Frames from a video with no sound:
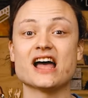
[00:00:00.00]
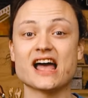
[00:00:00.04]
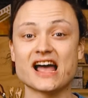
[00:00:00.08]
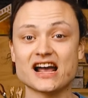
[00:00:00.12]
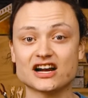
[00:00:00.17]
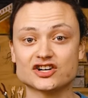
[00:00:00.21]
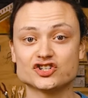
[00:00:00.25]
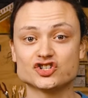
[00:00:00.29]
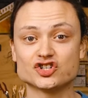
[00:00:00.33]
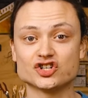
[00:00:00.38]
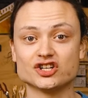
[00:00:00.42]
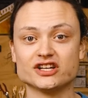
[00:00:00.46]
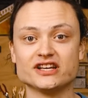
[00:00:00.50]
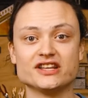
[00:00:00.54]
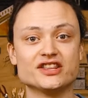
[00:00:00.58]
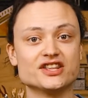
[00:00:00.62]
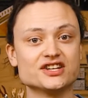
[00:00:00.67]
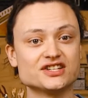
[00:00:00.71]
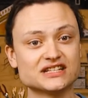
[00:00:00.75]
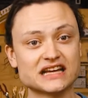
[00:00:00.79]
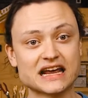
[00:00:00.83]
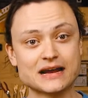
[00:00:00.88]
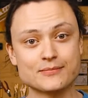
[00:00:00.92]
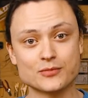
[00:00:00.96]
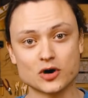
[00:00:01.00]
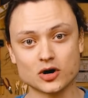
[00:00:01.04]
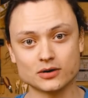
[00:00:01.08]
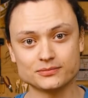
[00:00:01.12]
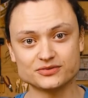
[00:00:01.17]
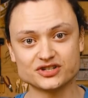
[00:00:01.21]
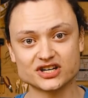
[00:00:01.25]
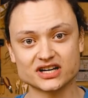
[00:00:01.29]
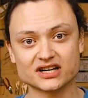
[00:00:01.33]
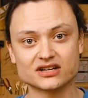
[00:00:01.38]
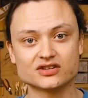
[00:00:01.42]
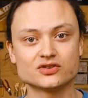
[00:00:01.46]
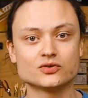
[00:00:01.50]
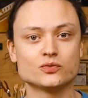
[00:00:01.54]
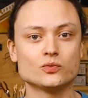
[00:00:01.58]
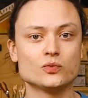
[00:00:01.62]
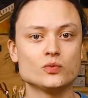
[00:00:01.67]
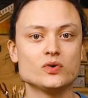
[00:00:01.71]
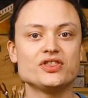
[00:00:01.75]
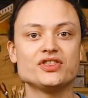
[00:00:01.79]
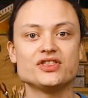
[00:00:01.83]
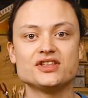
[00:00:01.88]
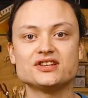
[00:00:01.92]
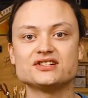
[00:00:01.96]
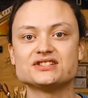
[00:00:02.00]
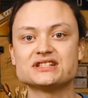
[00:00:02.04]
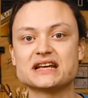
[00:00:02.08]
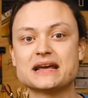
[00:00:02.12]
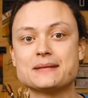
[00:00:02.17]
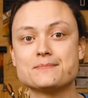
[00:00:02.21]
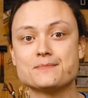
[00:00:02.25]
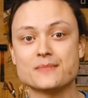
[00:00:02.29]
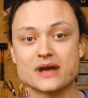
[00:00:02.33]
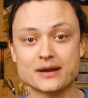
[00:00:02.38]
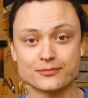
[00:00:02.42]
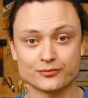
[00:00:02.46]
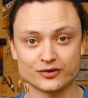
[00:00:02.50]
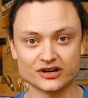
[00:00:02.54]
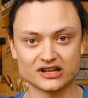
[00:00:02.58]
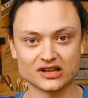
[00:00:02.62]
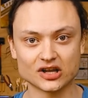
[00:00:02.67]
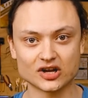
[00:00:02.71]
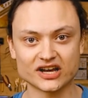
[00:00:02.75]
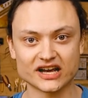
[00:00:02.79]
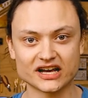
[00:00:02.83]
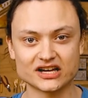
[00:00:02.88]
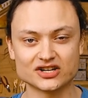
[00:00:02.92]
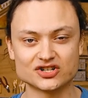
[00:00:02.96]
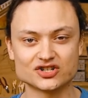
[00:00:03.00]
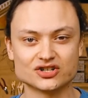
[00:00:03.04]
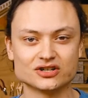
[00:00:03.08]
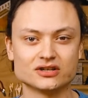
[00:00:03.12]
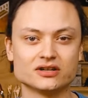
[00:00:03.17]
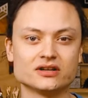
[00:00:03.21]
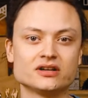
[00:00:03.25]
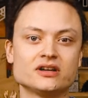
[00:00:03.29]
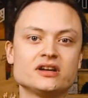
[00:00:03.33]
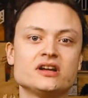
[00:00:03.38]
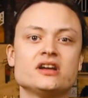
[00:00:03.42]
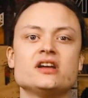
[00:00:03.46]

are actually the same object with the same memory location.